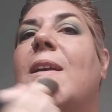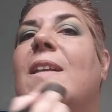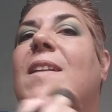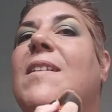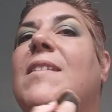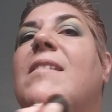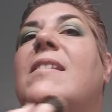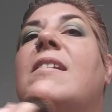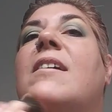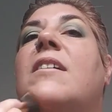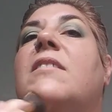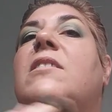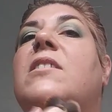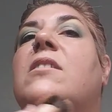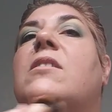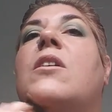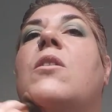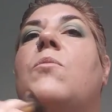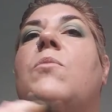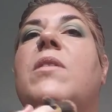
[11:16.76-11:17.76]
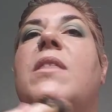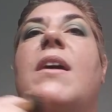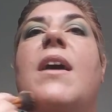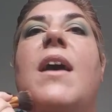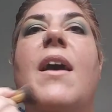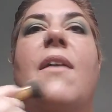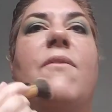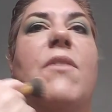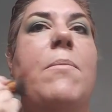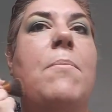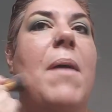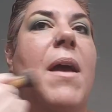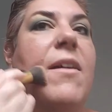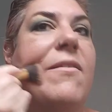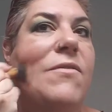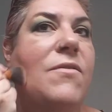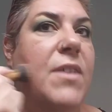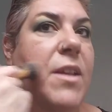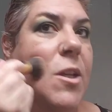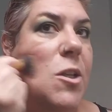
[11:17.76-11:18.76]
not to go with a heavy matte
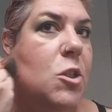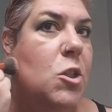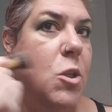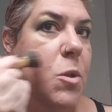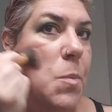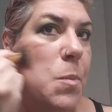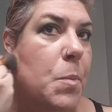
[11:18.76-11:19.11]
finish.